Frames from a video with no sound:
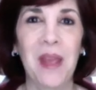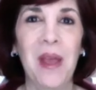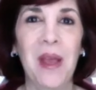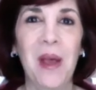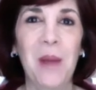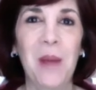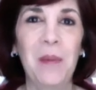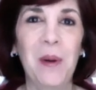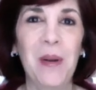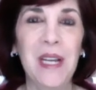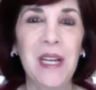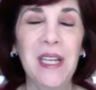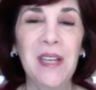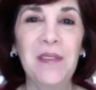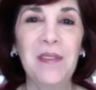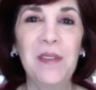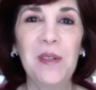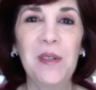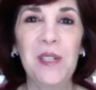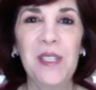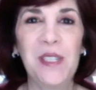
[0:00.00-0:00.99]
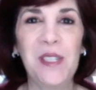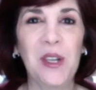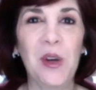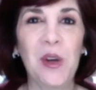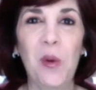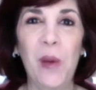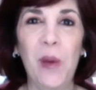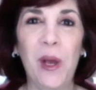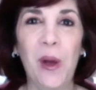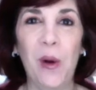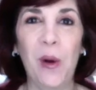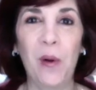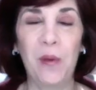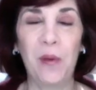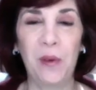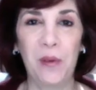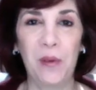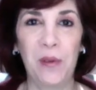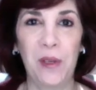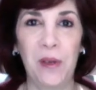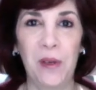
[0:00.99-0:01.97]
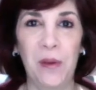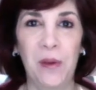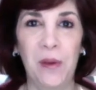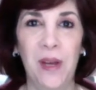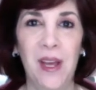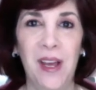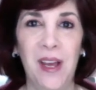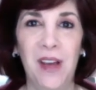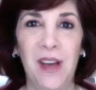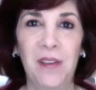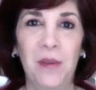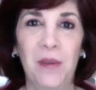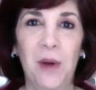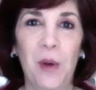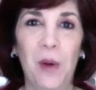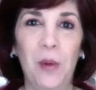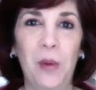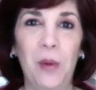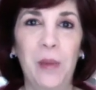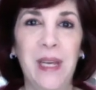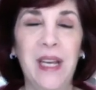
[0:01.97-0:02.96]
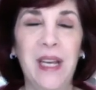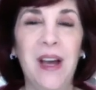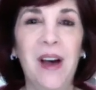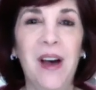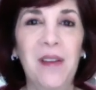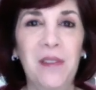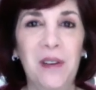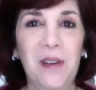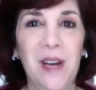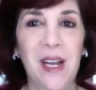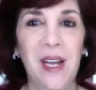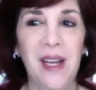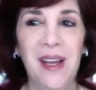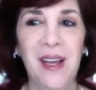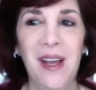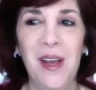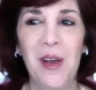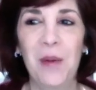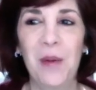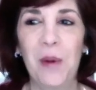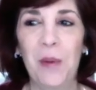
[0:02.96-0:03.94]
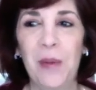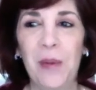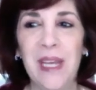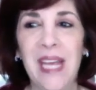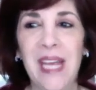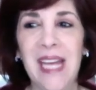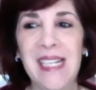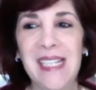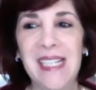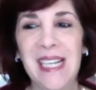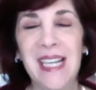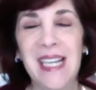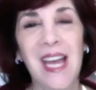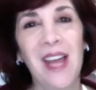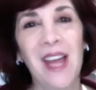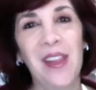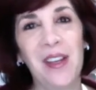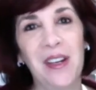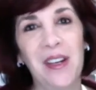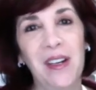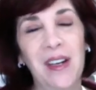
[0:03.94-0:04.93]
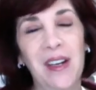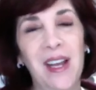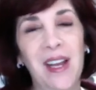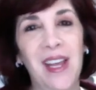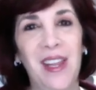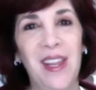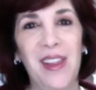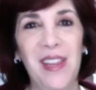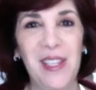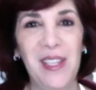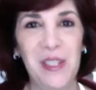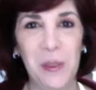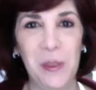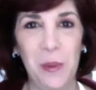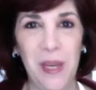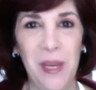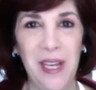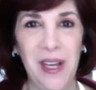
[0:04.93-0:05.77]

I'm going to give you just a quick overview of what we'll be covering when we get together this week